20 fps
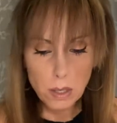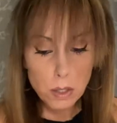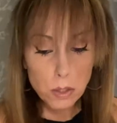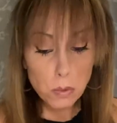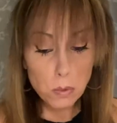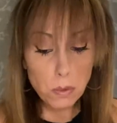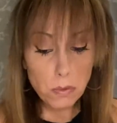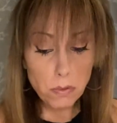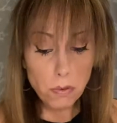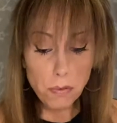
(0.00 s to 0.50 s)

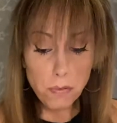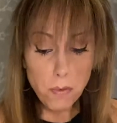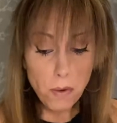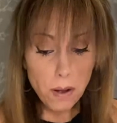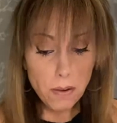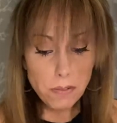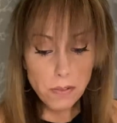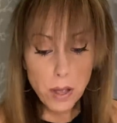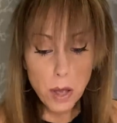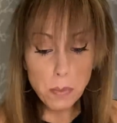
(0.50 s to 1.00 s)
So we have the
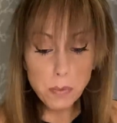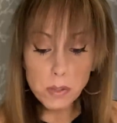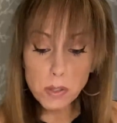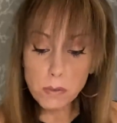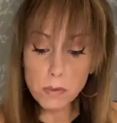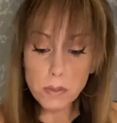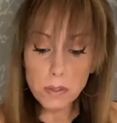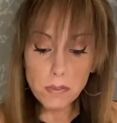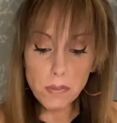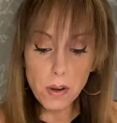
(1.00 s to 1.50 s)
Four of Cups in
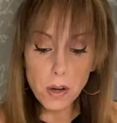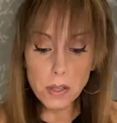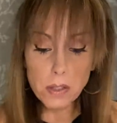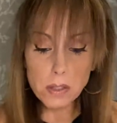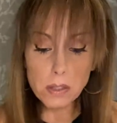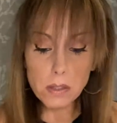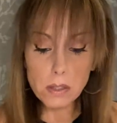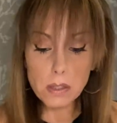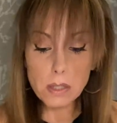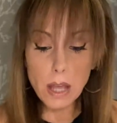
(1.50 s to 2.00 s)

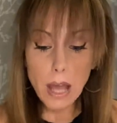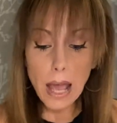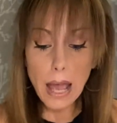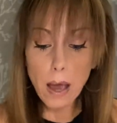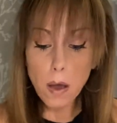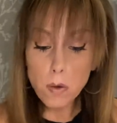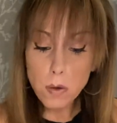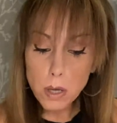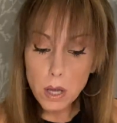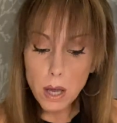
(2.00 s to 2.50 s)
reverse is the
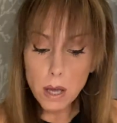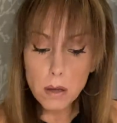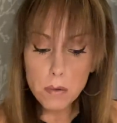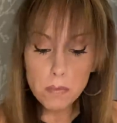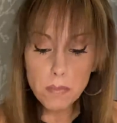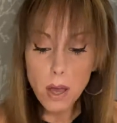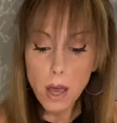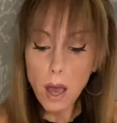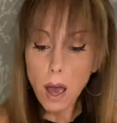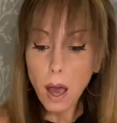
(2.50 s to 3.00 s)

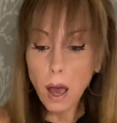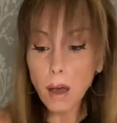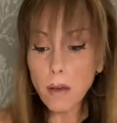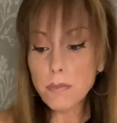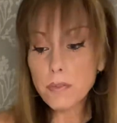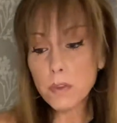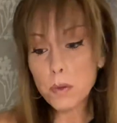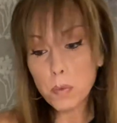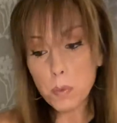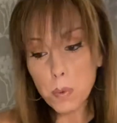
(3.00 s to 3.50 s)
outcome
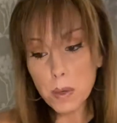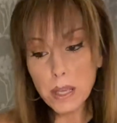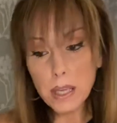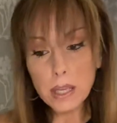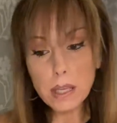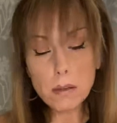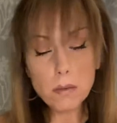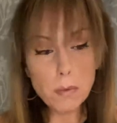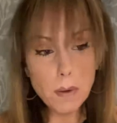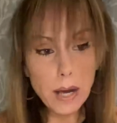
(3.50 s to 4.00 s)
of the
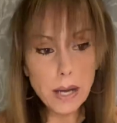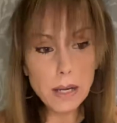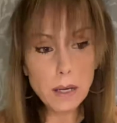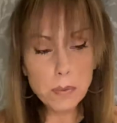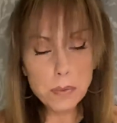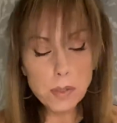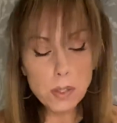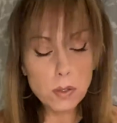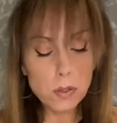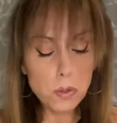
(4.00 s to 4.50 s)
week, right
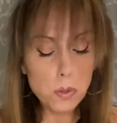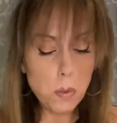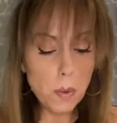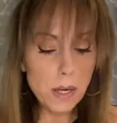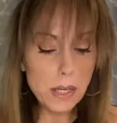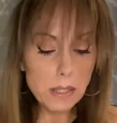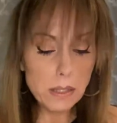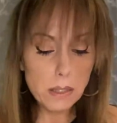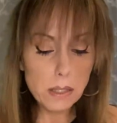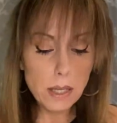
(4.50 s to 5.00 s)
up to the
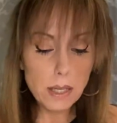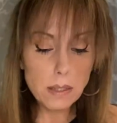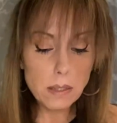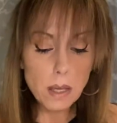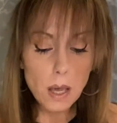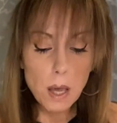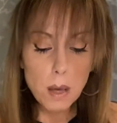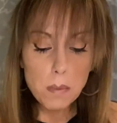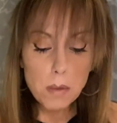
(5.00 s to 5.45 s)
26th.